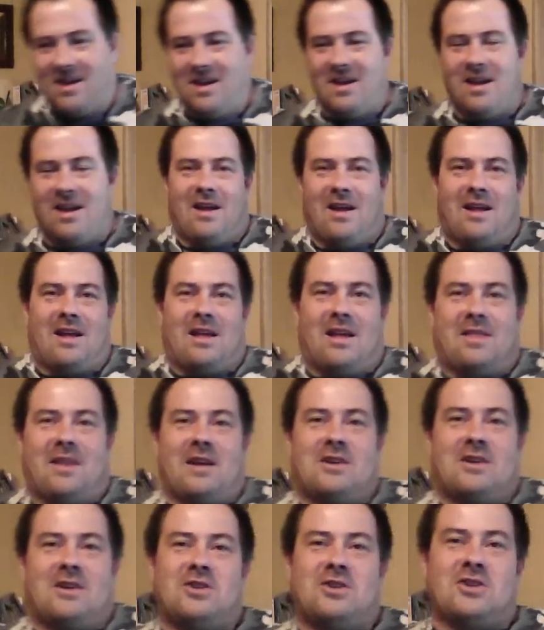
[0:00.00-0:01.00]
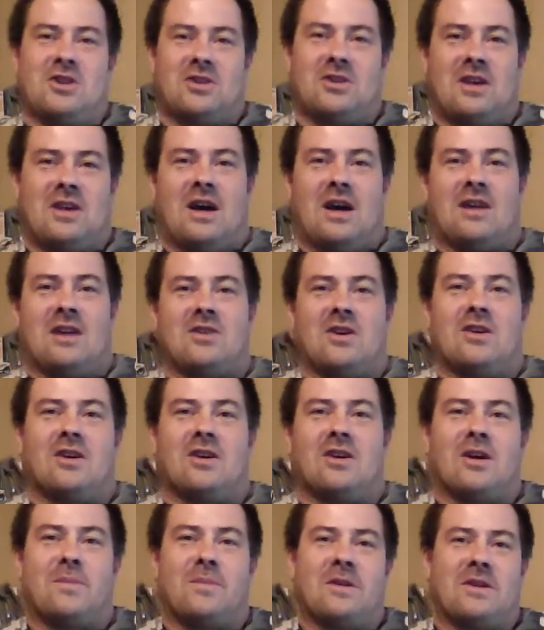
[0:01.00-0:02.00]
And I think she took that to
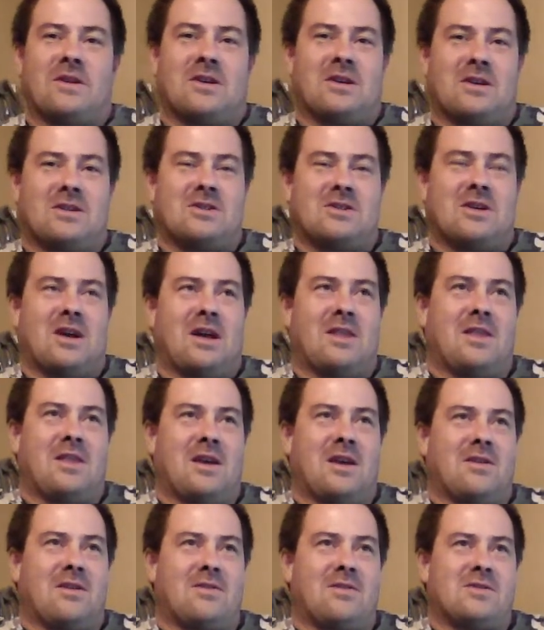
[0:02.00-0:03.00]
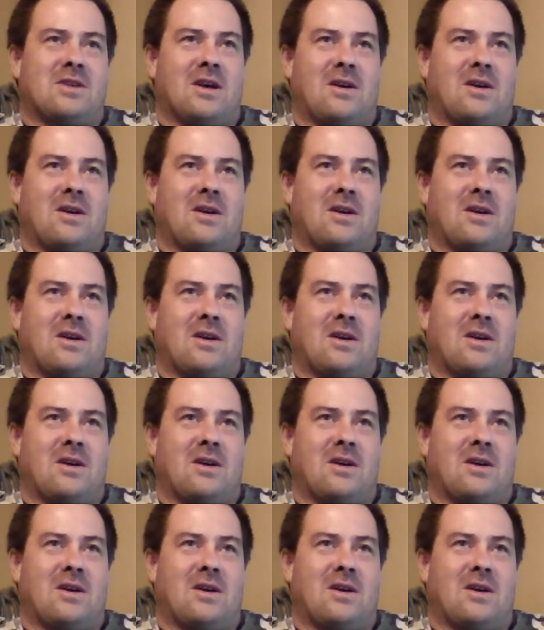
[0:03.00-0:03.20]
heart because I think it was like